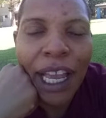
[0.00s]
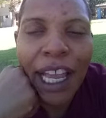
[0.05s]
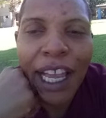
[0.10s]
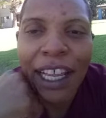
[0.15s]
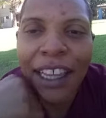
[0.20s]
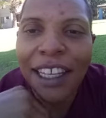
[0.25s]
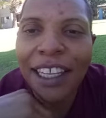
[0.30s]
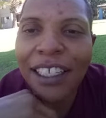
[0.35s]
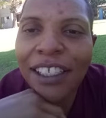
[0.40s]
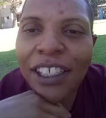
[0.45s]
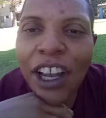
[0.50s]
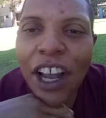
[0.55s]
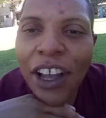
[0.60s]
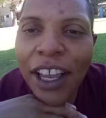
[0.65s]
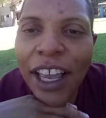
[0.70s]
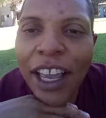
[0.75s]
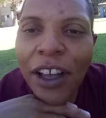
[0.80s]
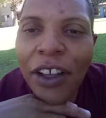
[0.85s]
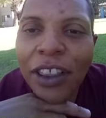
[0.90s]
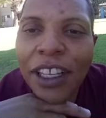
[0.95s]
Let's talk
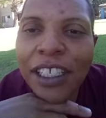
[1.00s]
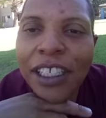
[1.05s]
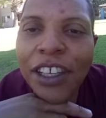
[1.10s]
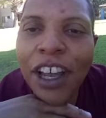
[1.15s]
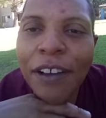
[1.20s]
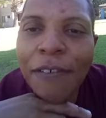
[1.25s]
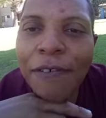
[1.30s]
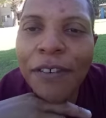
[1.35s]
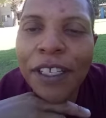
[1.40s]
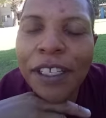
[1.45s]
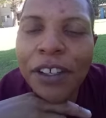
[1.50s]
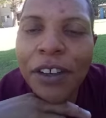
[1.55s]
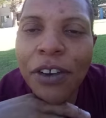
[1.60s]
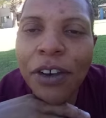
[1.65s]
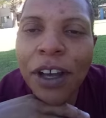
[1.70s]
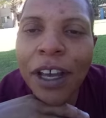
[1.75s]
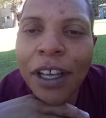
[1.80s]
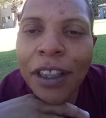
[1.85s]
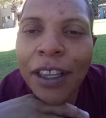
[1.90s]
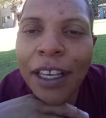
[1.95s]
health. Let's talk physical
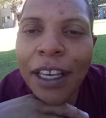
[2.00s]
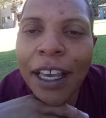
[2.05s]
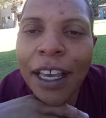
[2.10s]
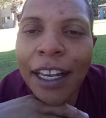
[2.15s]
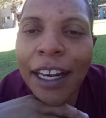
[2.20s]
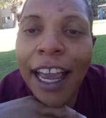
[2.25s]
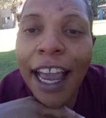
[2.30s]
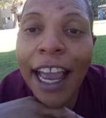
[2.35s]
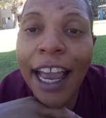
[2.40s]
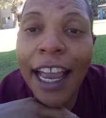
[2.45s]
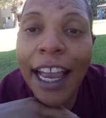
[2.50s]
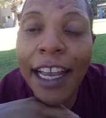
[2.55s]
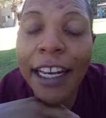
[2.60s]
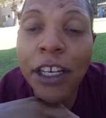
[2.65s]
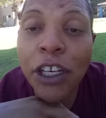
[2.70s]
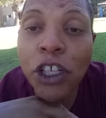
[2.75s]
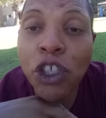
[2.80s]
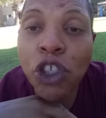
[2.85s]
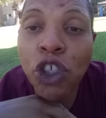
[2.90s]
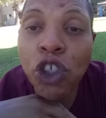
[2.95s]
health again and
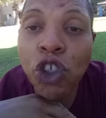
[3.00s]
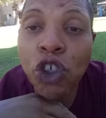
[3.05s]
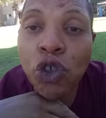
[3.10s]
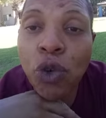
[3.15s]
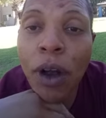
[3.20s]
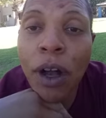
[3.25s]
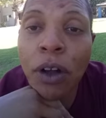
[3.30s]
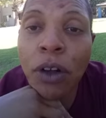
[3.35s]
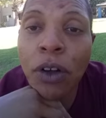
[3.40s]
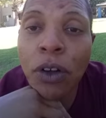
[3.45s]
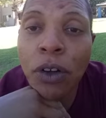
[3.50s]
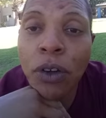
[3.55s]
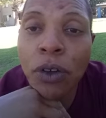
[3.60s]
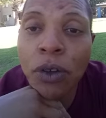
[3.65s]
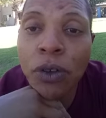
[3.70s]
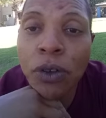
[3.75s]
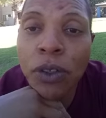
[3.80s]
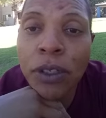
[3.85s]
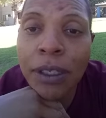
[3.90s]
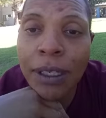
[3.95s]
the
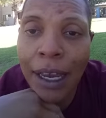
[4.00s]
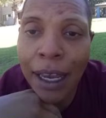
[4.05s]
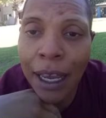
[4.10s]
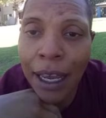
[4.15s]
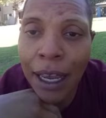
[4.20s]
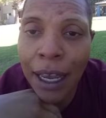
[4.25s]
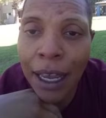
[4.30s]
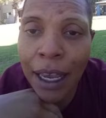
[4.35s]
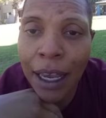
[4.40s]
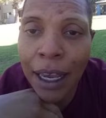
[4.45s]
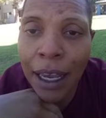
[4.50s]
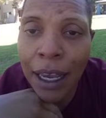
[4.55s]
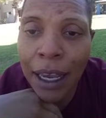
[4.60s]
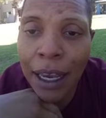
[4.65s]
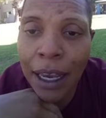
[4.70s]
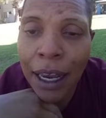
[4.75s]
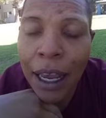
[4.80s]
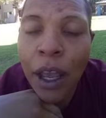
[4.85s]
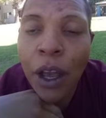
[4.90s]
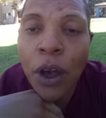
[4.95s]
struggles that
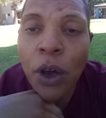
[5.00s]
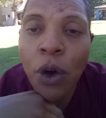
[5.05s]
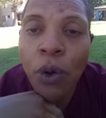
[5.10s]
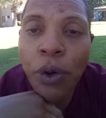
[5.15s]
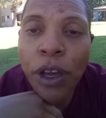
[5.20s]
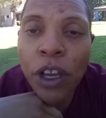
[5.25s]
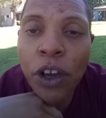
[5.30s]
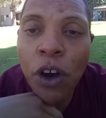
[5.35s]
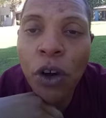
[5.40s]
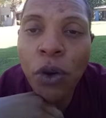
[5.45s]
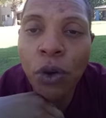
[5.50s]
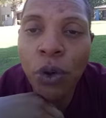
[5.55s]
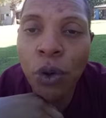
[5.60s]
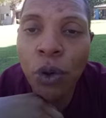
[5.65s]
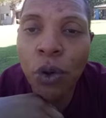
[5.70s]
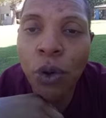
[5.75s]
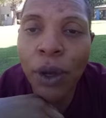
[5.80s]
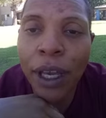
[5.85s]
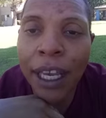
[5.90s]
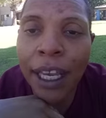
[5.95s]
we go
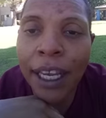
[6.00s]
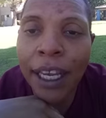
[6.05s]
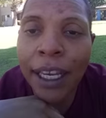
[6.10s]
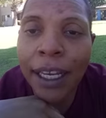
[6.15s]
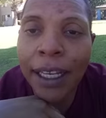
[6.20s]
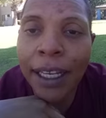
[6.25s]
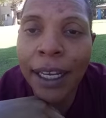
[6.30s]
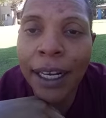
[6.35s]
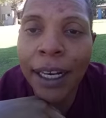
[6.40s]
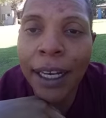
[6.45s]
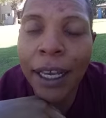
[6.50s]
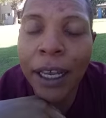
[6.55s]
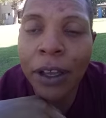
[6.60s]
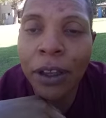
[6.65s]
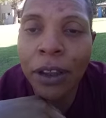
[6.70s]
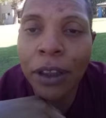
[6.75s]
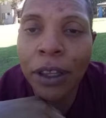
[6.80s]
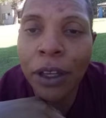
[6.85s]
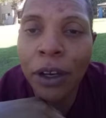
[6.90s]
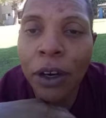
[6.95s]
through in getting
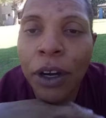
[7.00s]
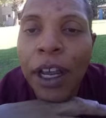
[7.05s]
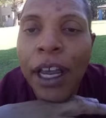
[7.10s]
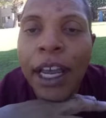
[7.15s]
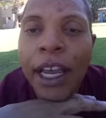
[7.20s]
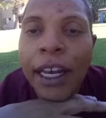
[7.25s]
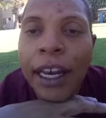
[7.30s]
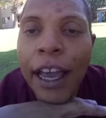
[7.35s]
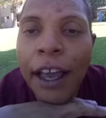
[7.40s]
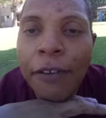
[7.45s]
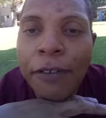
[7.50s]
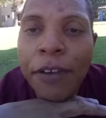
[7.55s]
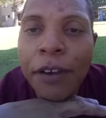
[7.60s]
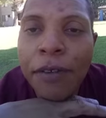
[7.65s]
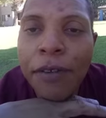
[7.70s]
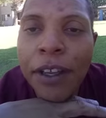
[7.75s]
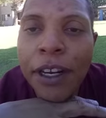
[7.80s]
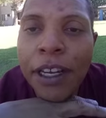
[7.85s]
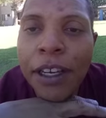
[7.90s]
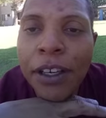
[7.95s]
healthier. Now, a few
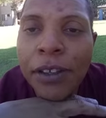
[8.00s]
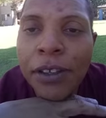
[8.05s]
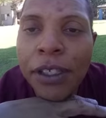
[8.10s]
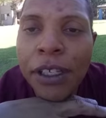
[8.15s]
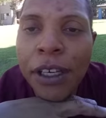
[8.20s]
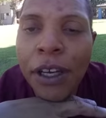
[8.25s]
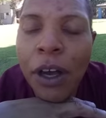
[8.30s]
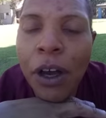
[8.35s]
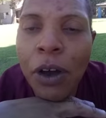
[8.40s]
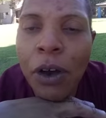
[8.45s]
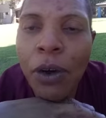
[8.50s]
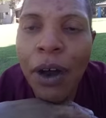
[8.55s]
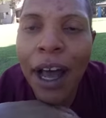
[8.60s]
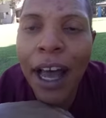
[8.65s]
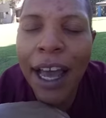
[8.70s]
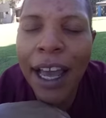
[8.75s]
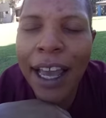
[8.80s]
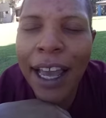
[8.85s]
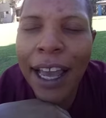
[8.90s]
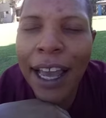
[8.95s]
videos ago,
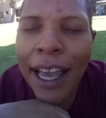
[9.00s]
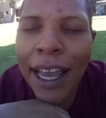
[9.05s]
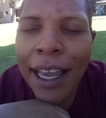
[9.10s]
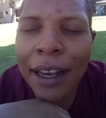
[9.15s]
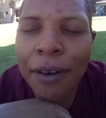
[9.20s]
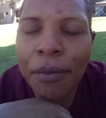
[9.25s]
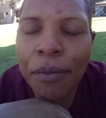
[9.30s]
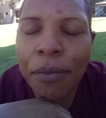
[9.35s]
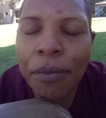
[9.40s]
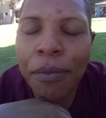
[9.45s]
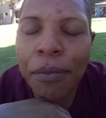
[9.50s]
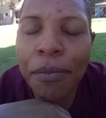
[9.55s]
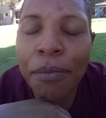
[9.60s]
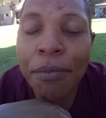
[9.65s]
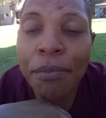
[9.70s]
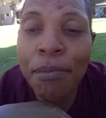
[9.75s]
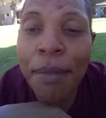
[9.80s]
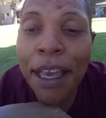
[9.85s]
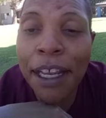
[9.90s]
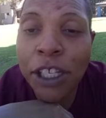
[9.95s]
I had
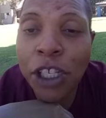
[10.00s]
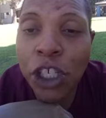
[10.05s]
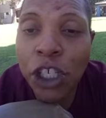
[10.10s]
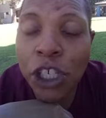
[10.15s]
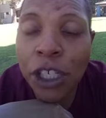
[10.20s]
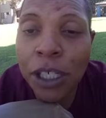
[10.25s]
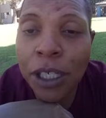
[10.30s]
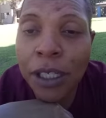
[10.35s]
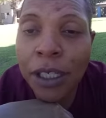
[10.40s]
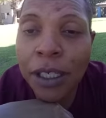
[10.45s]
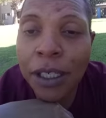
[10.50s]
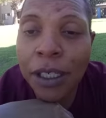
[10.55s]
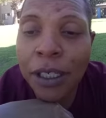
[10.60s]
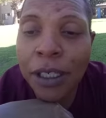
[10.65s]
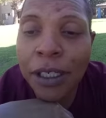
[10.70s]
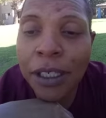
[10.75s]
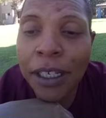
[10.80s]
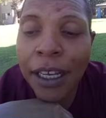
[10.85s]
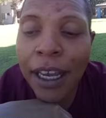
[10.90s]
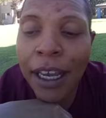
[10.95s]
mentioned
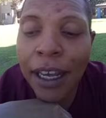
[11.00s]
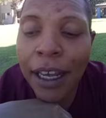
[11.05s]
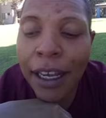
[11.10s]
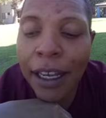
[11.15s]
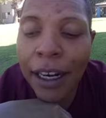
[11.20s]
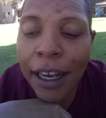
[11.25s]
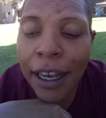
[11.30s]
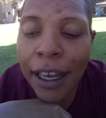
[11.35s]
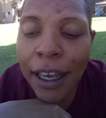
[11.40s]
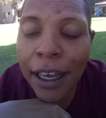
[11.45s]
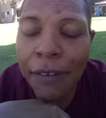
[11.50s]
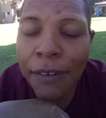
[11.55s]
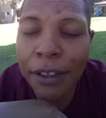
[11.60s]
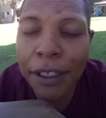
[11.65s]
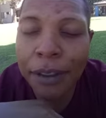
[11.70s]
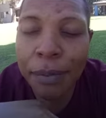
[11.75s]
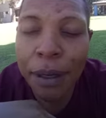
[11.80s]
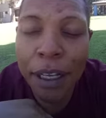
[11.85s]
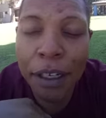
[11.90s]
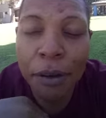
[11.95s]
and I have
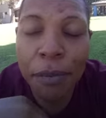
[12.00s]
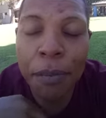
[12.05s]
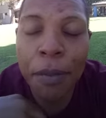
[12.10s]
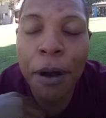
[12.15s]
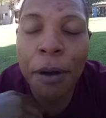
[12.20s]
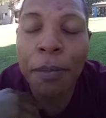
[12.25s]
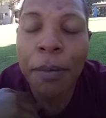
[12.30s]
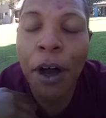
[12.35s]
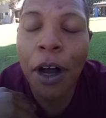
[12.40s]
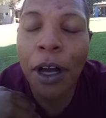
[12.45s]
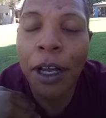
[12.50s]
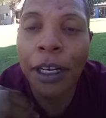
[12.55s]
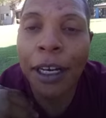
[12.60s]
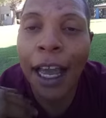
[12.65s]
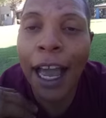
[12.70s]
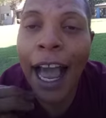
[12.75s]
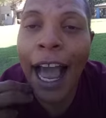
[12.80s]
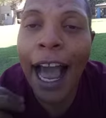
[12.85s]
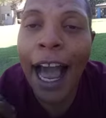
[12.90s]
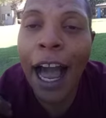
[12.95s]
expounded upon
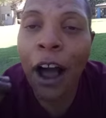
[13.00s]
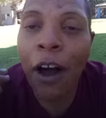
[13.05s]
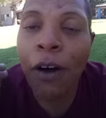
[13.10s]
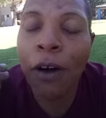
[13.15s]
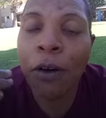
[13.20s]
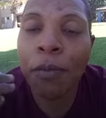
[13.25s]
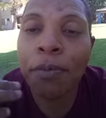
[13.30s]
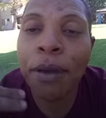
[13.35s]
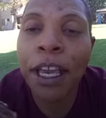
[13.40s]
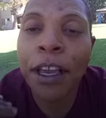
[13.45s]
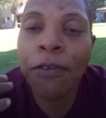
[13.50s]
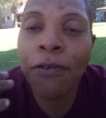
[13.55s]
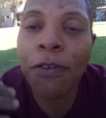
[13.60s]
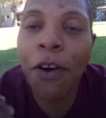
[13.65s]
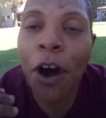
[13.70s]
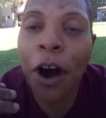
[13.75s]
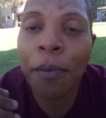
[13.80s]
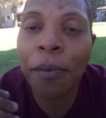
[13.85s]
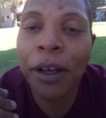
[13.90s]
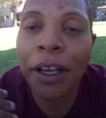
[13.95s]
how Big
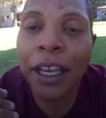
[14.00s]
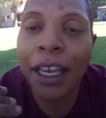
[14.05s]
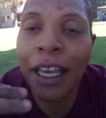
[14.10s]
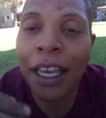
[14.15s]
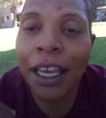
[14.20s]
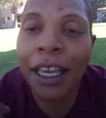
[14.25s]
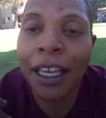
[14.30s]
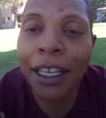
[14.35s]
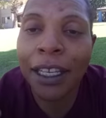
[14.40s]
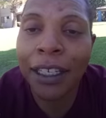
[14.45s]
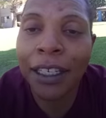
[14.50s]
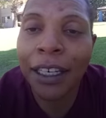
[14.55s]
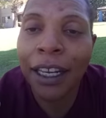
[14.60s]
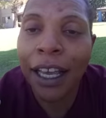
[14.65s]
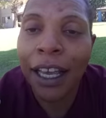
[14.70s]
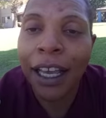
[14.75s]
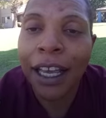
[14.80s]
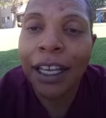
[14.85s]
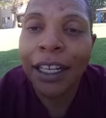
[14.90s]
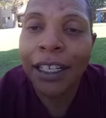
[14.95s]
Pharma and
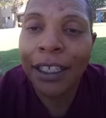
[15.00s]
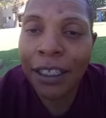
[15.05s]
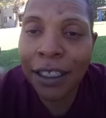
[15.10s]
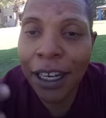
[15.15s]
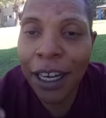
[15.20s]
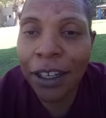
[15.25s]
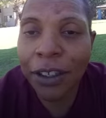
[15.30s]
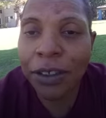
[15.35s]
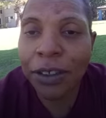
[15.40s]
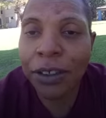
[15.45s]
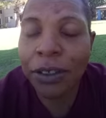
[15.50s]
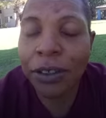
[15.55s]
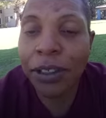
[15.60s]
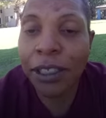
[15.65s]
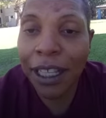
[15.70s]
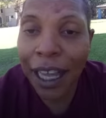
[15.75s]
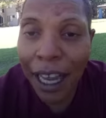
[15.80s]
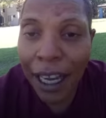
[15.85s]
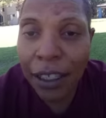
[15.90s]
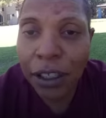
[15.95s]
these doctors
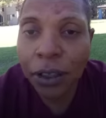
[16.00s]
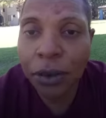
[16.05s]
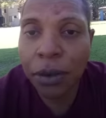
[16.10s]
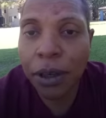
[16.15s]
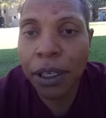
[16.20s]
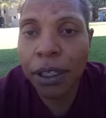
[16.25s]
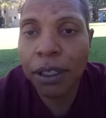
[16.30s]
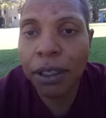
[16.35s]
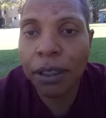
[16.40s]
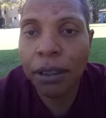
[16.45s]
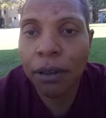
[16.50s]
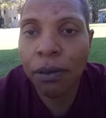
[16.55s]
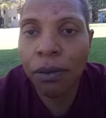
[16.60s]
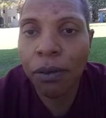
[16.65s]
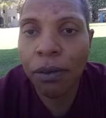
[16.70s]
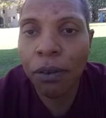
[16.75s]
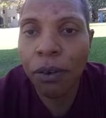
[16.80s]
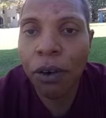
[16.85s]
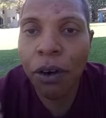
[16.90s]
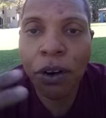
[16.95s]
lie to us.
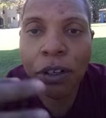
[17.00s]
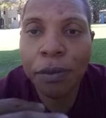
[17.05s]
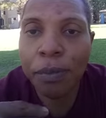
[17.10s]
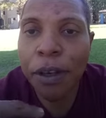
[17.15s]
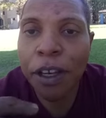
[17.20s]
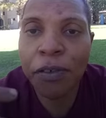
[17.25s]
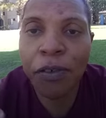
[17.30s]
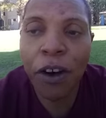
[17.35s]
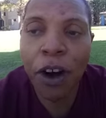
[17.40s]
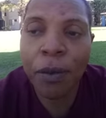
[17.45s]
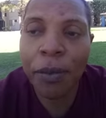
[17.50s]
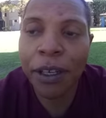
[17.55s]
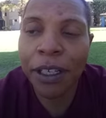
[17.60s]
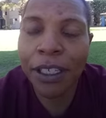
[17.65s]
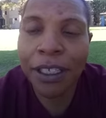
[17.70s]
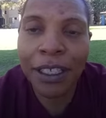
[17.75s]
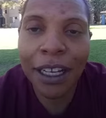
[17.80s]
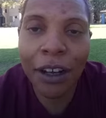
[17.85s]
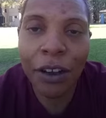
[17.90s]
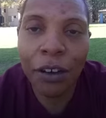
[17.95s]
Of course, Big Pharma
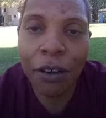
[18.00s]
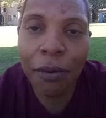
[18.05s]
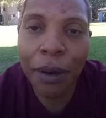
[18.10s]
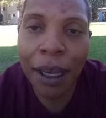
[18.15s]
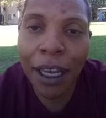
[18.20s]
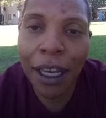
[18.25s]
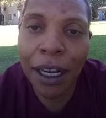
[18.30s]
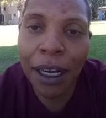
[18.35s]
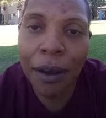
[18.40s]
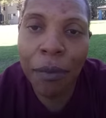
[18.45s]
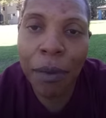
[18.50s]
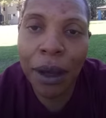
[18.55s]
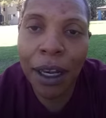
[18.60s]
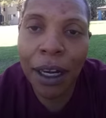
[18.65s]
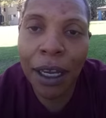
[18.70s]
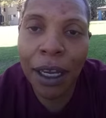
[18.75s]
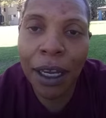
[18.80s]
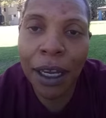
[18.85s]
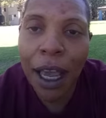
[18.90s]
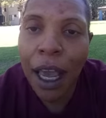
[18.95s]
is not going to make any
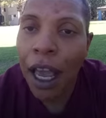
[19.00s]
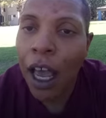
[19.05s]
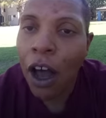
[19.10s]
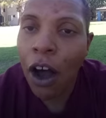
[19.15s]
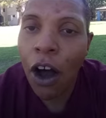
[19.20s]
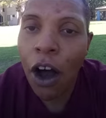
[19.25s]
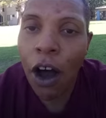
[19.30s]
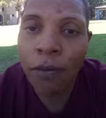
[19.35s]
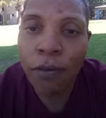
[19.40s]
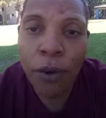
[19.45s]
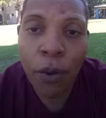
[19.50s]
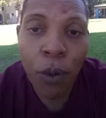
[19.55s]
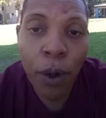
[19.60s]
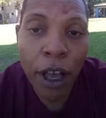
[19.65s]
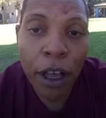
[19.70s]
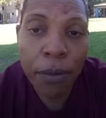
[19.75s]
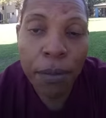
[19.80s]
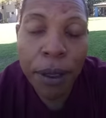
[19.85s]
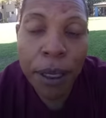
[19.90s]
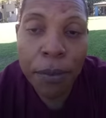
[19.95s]
money off of
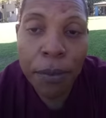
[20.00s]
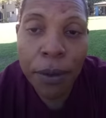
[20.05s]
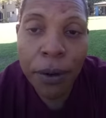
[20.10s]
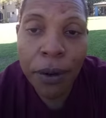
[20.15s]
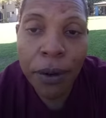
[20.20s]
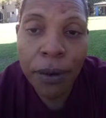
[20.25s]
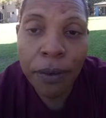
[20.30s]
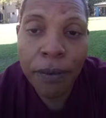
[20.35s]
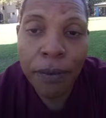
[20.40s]
well people.